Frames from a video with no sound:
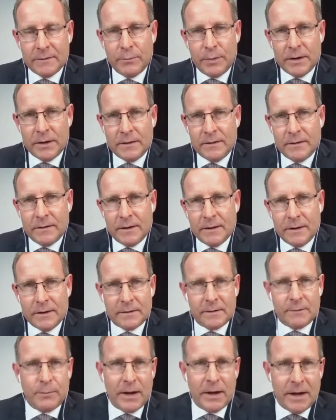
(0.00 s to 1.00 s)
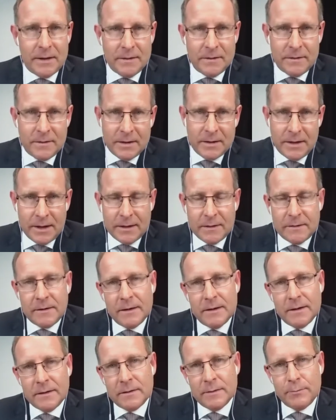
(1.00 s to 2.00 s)
but expand the net
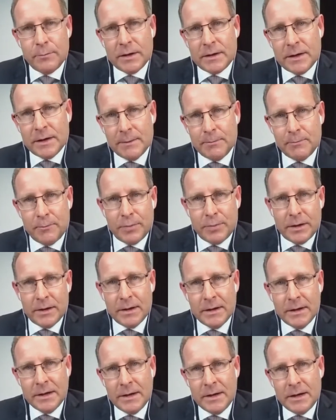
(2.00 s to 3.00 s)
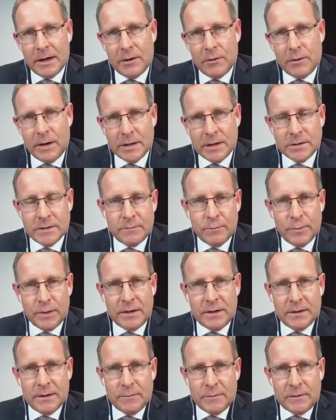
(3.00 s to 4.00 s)
to pick up a range of
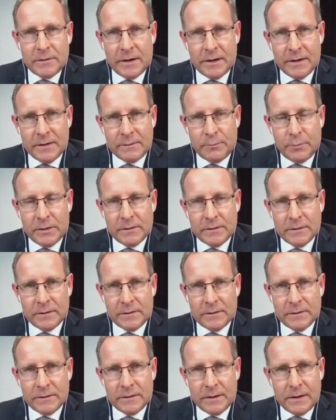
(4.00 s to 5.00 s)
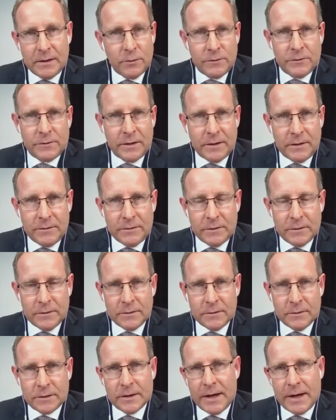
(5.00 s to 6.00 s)
medium-sized businesses and also to
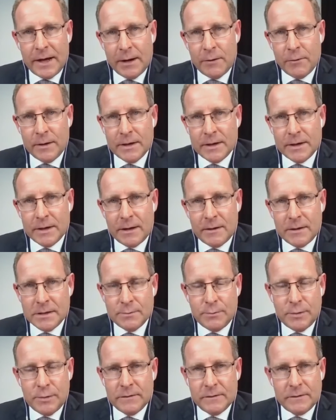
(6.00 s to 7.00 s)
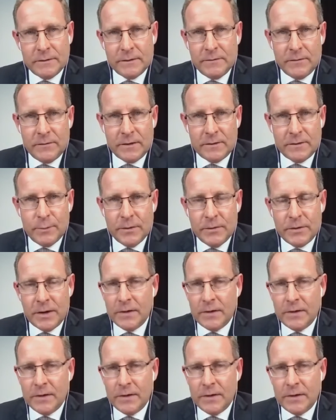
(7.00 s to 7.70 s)
look at how we encourage business investment.